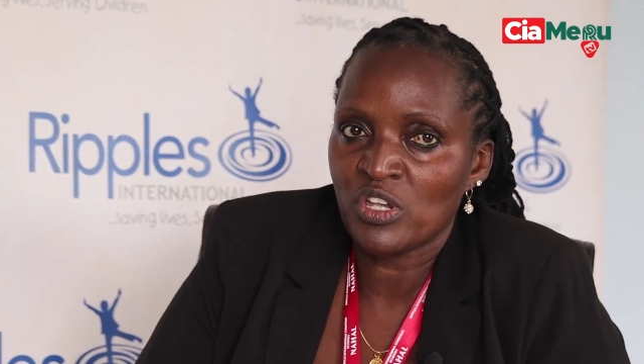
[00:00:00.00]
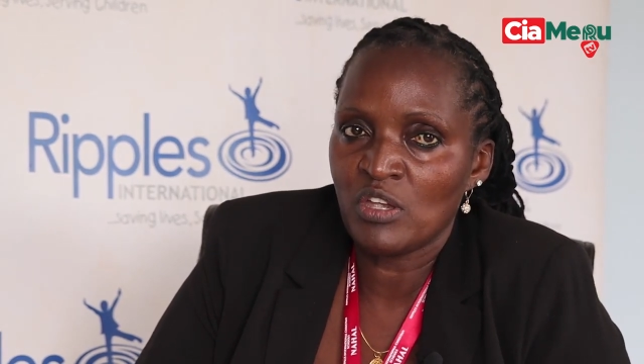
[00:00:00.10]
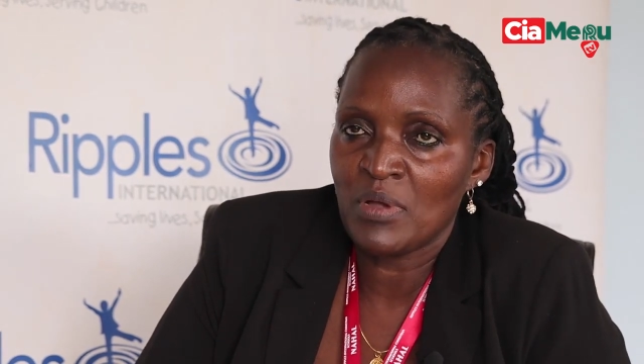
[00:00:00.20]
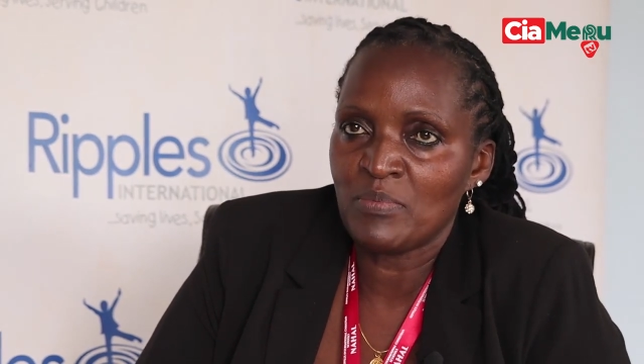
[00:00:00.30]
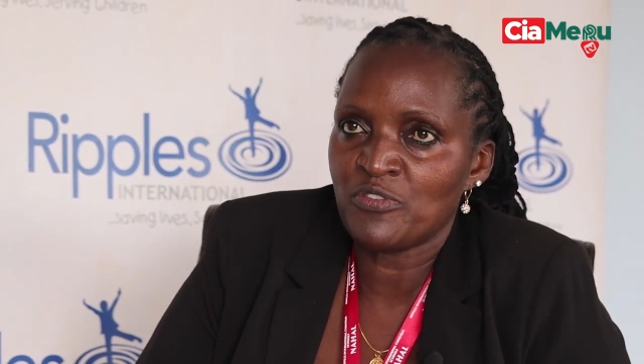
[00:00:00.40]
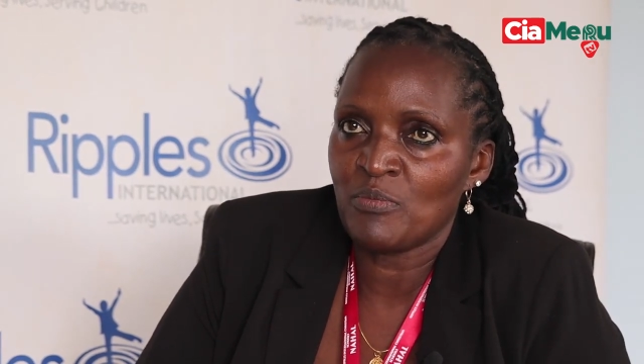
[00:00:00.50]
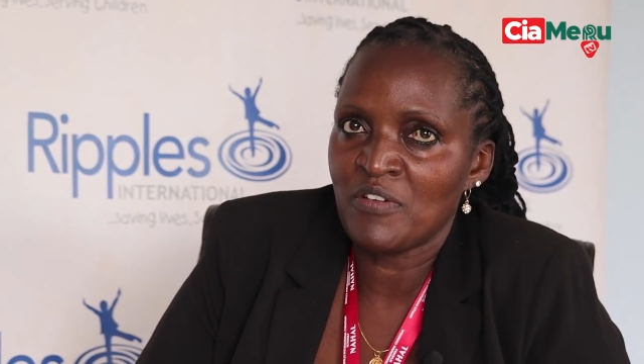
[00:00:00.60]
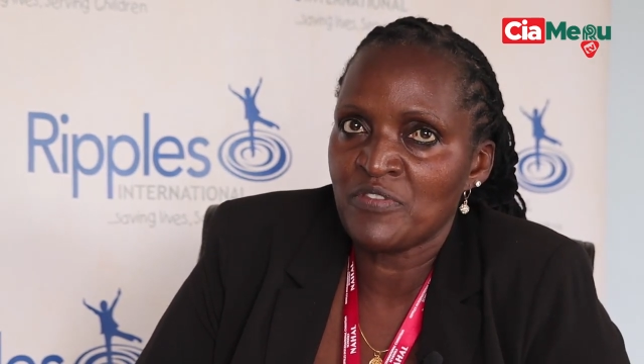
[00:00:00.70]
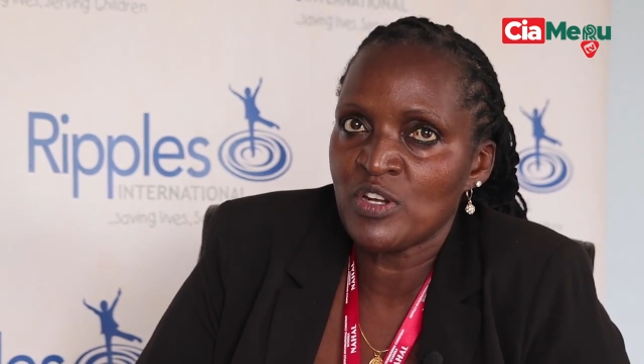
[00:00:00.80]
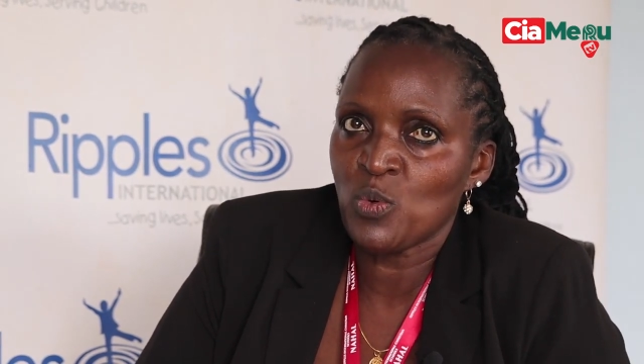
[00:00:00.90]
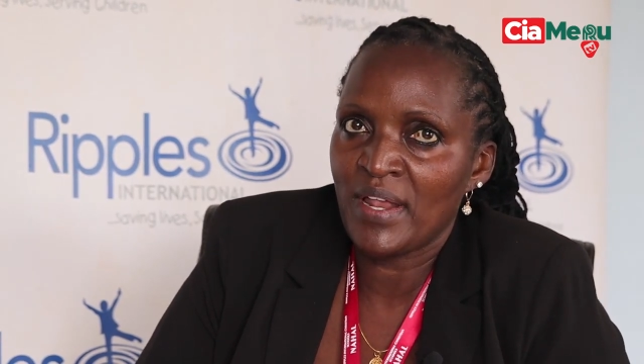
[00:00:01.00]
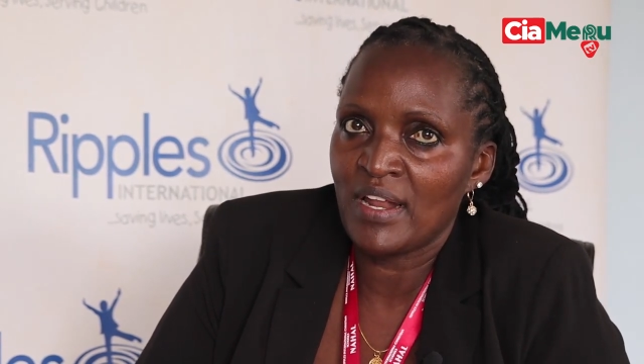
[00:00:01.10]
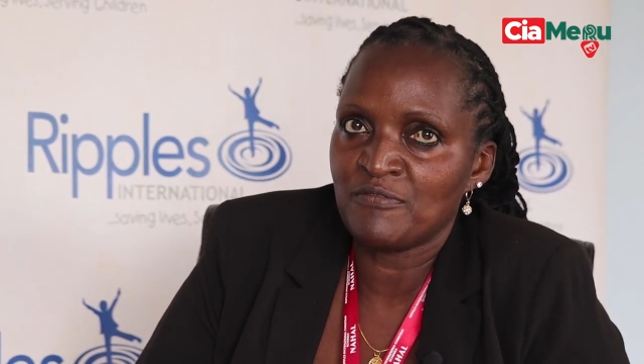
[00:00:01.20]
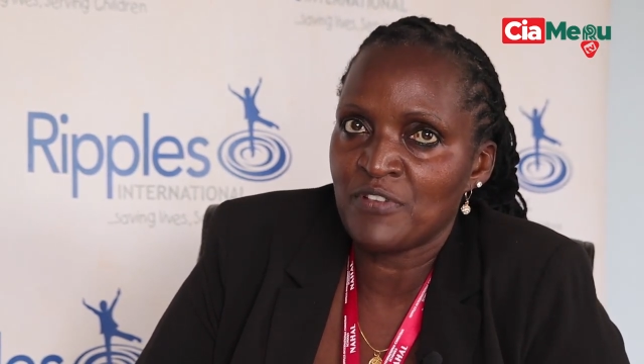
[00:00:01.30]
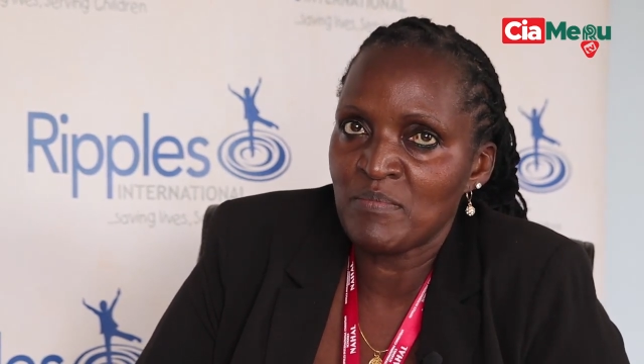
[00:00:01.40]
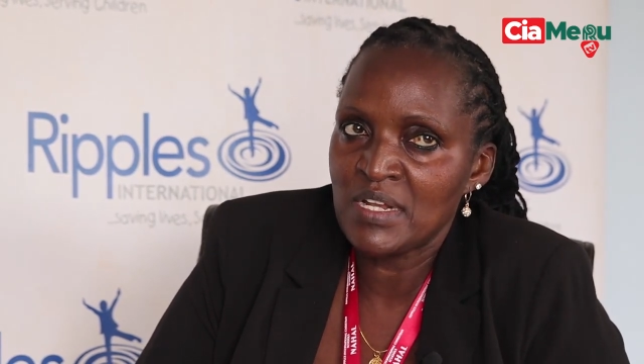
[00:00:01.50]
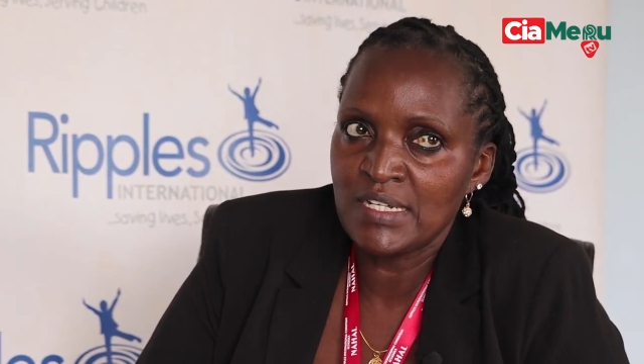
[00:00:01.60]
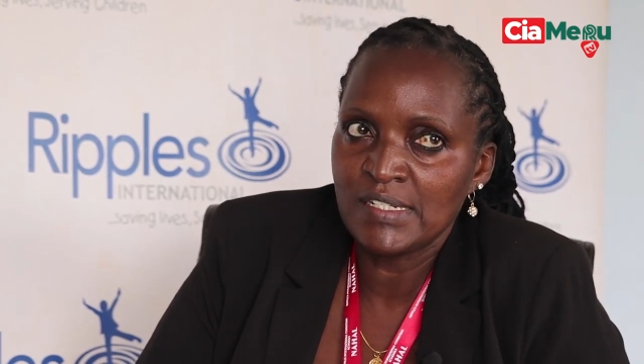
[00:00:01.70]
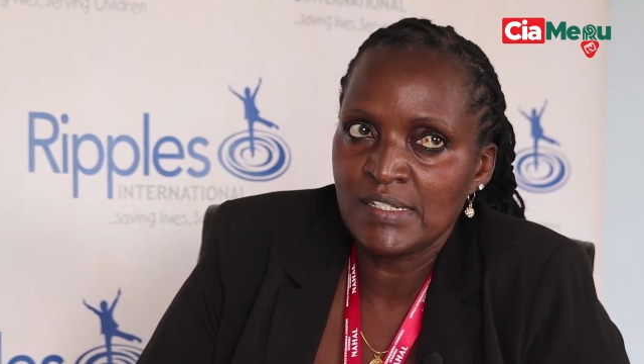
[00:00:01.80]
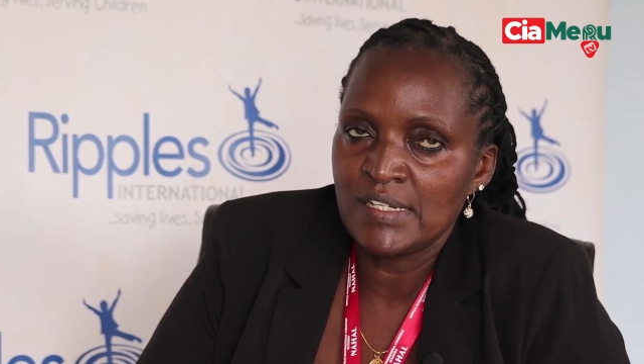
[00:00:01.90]
came up from a very well-off
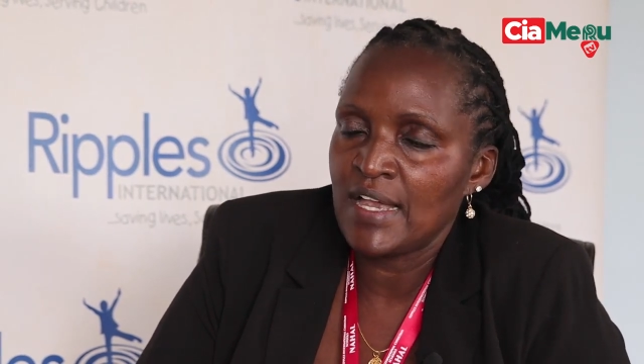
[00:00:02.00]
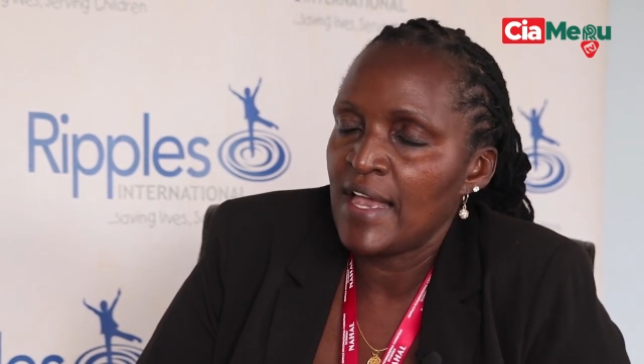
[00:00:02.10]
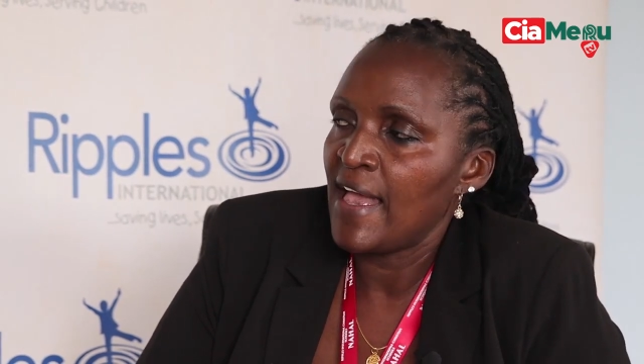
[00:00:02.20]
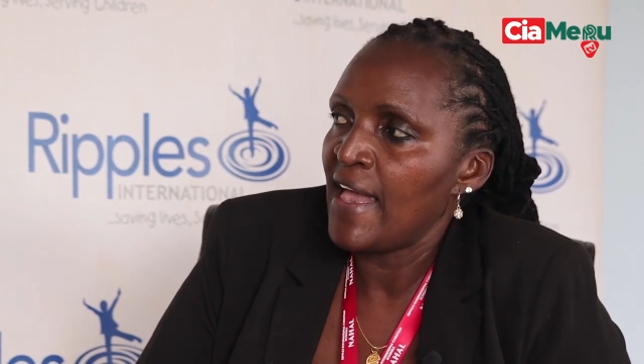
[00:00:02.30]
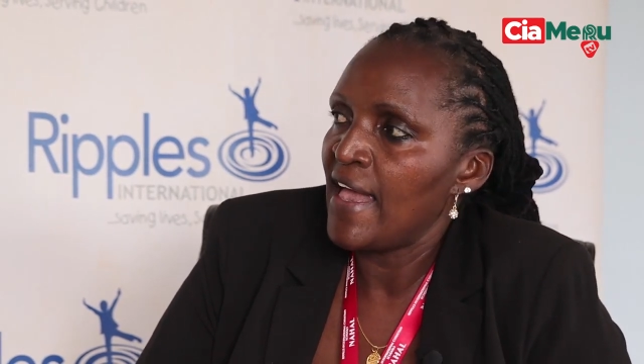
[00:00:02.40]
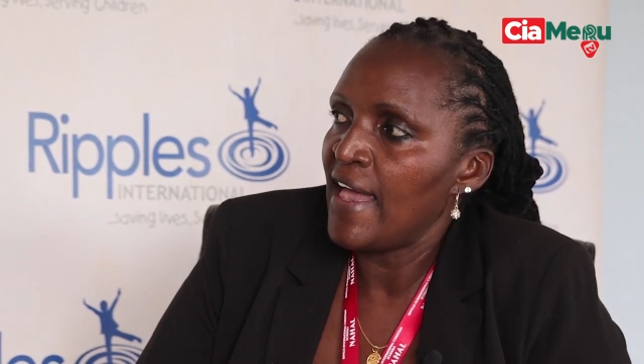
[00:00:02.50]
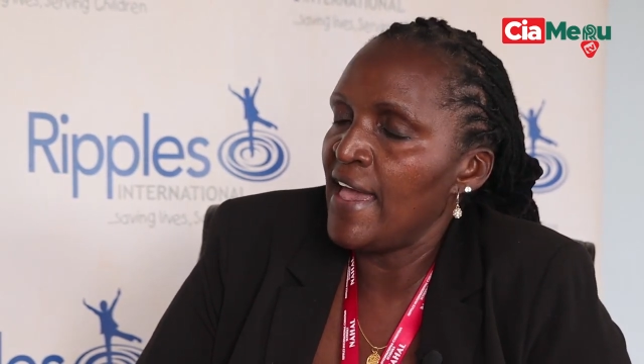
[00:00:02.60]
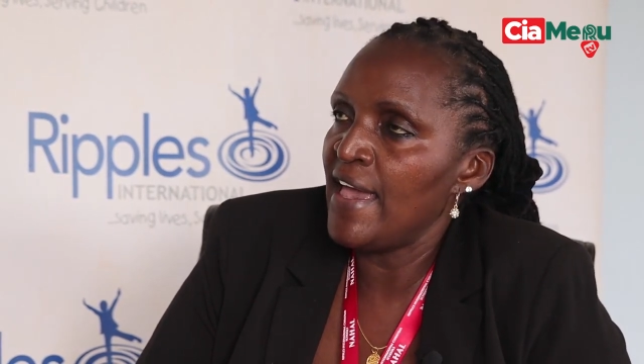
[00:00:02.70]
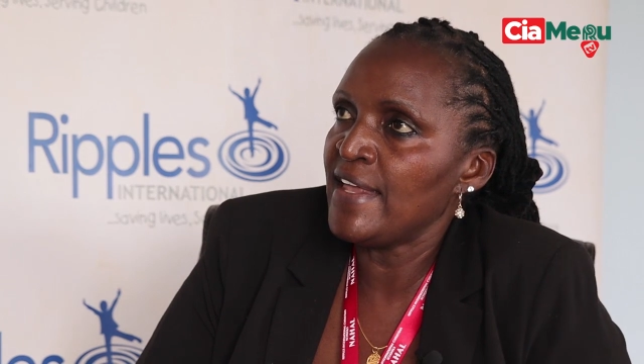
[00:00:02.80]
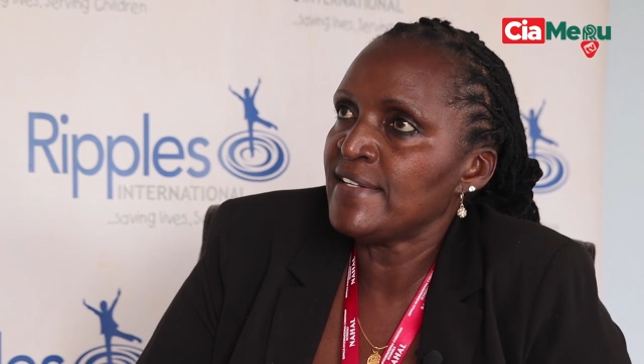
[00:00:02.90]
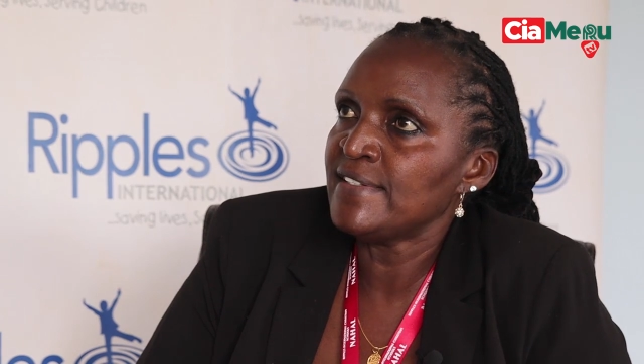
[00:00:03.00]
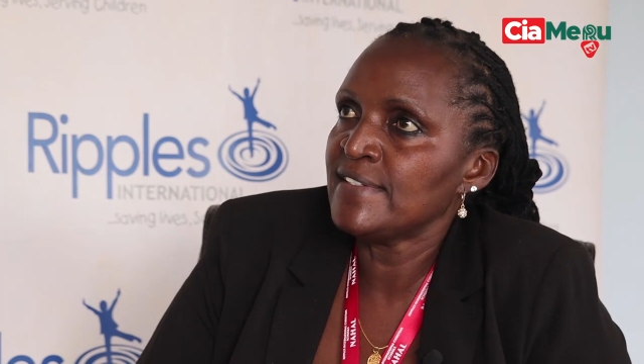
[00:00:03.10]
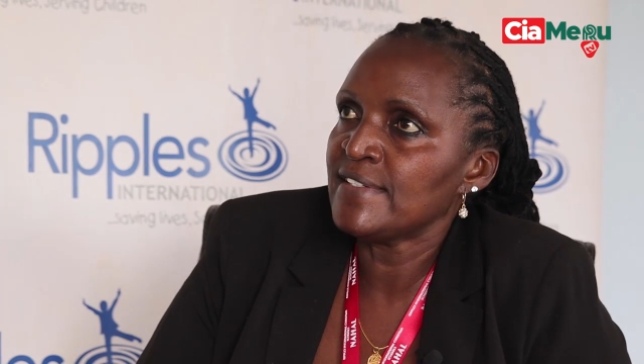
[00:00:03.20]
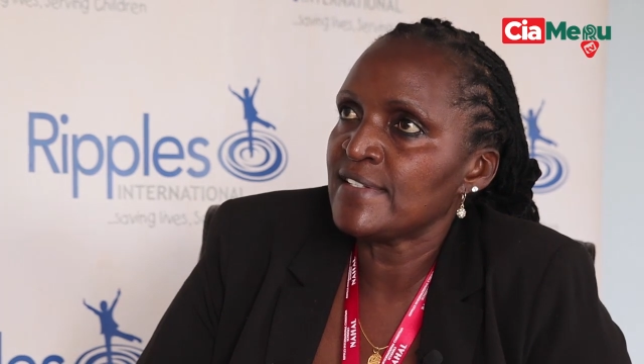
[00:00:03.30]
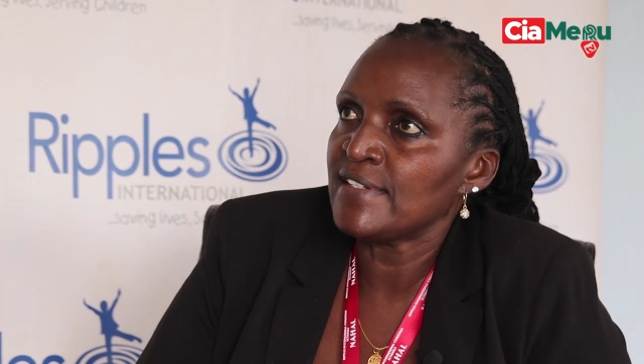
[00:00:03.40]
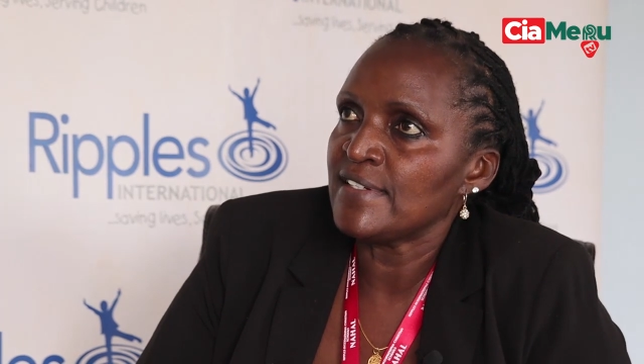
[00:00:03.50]
family, and